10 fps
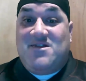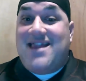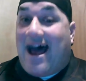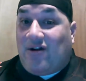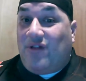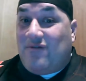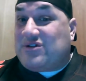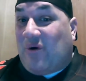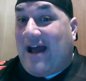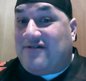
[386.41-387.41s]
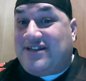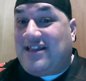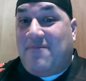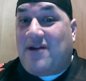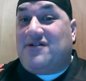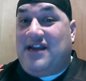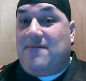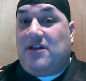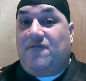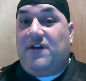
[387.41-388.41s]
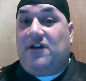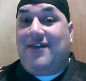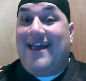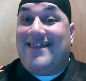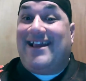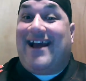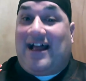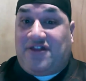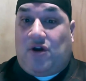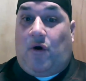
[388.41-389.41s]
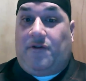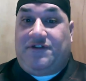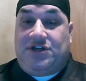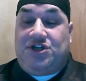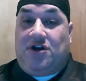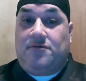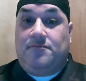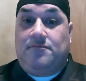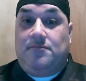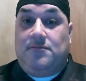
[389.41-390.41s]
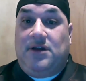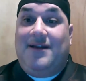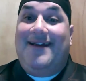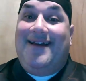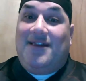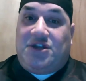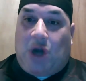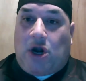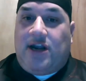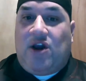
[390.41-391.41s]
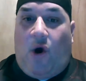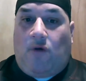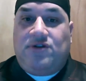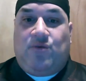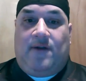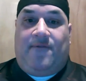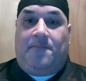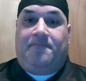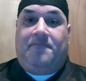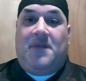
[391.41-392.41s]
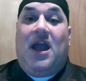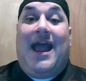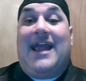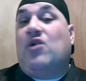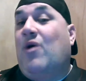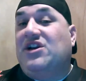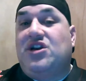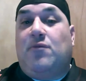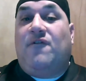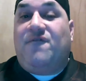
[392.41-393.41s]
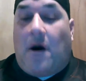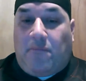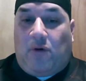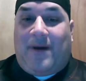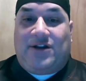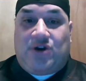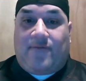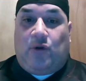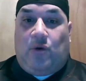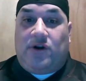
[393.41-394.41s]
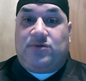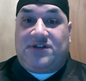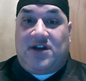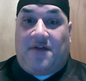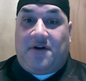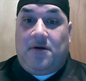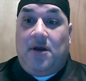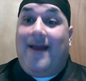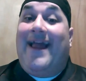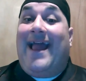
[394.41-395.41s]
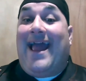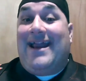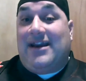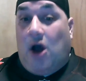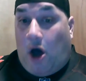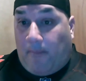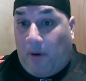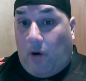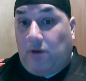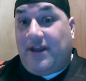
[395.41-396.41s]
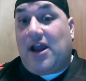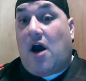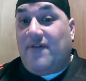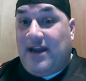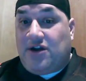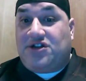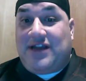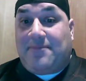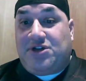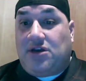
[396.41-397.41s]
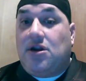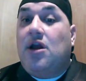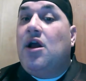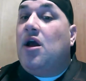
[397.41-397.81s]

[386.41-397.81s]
Not only was Ohio State the better team on the field, they got the calls this year. The targeting call was one of them. A questionable fumble by Trevor Lawrence was another. And an upholding of an interception